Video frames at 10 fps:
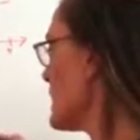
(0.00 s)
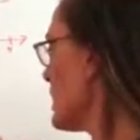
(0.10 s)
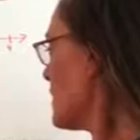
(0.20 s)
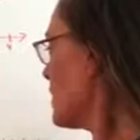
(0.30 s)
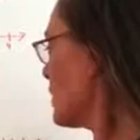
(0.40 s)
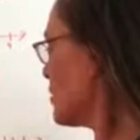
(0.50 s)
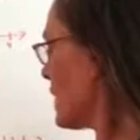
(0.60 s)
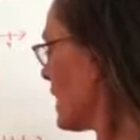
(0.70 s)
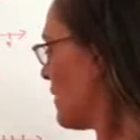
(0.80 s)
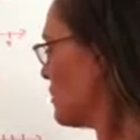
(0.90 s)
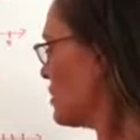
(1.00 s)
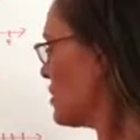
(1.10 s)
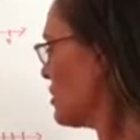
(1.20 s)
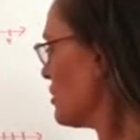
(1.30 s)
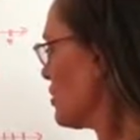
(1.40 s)
then on the graph, just
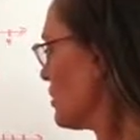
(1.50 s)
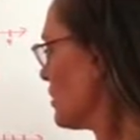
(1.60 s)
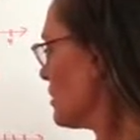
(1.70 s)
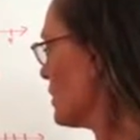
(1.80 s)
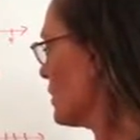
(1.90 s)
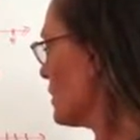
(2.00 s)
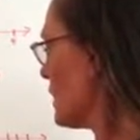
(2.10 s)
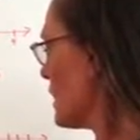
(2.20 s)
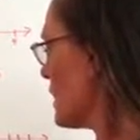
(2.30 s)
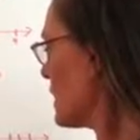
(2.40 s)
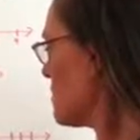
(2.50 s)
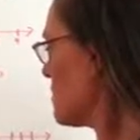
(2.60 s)
so you know what it would look like,